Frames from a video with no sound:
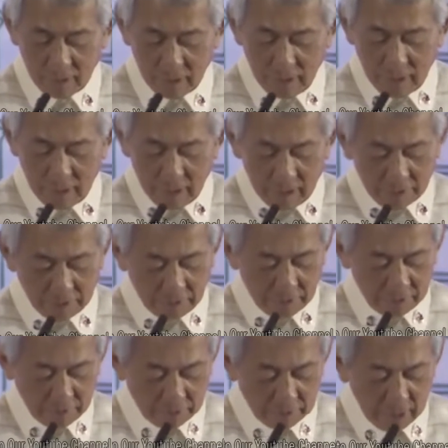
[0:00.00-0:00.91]
as
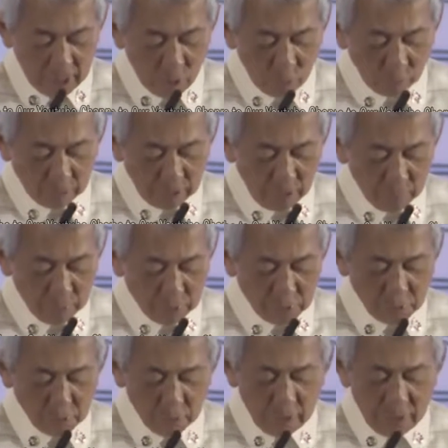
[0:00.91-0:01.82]
is now
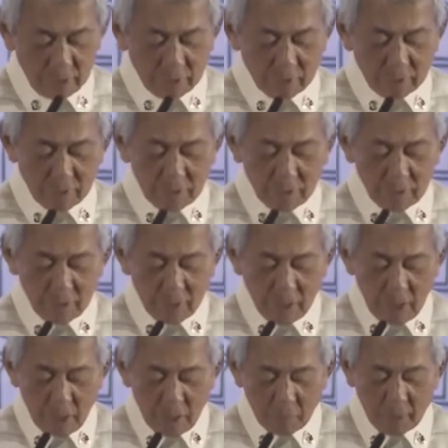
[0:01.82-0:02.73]

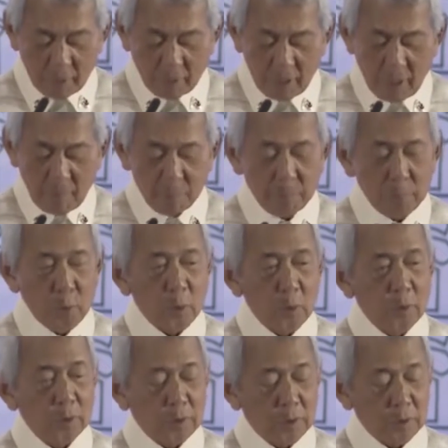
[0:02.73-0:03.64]
demonstrated by the
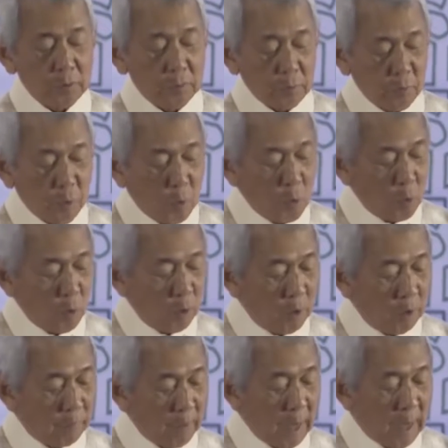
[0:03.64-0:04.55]
important role
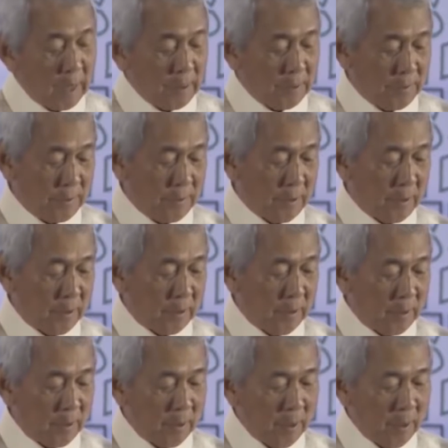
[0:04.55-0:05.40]
of ASEAN,